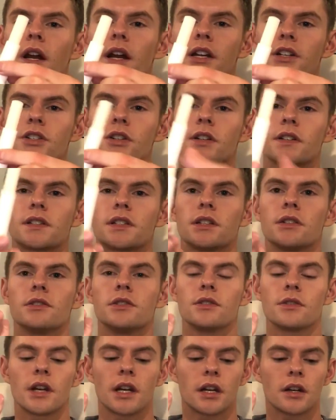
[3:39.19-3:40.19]
And as you can see, you
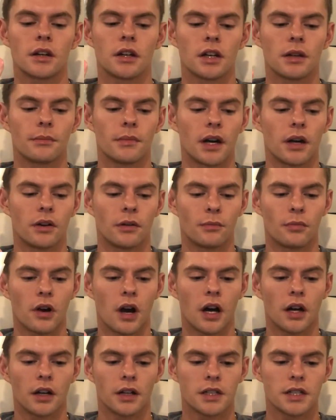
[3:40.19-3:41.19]
do get a good amount of
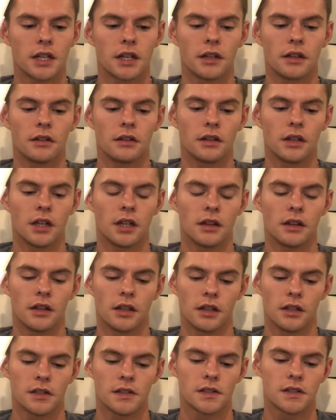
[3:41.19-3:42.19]
product in
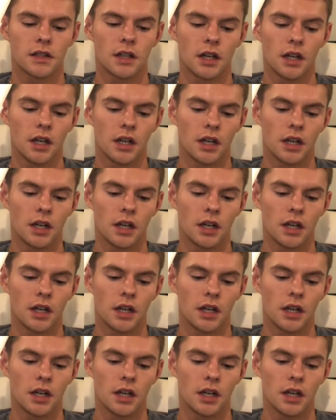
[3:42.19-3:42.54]
this.